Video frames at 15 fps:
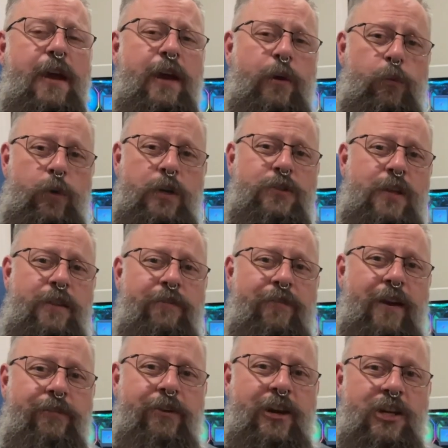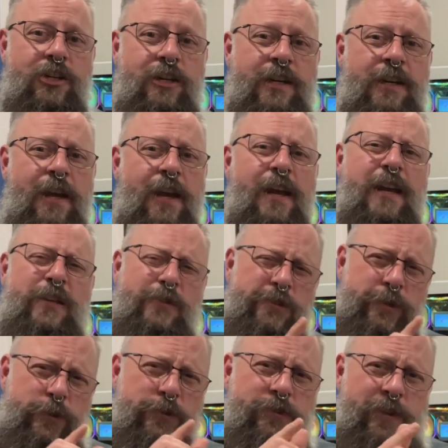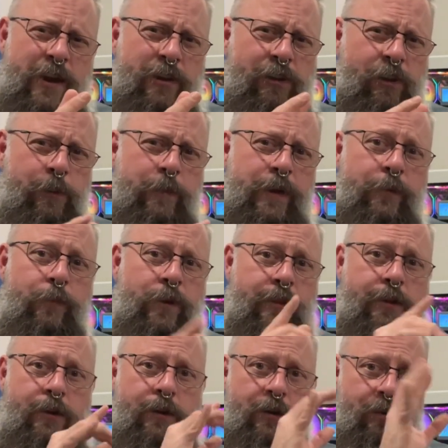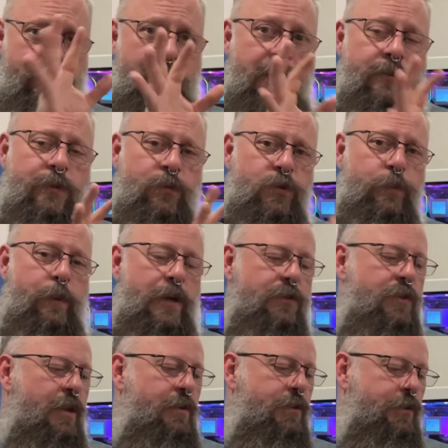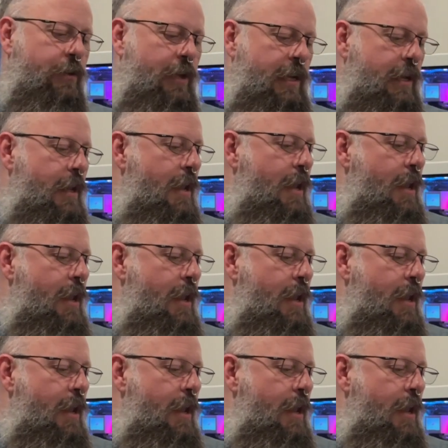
It works on the 500. It slows down a little bit when there are lots of sprites on the screen.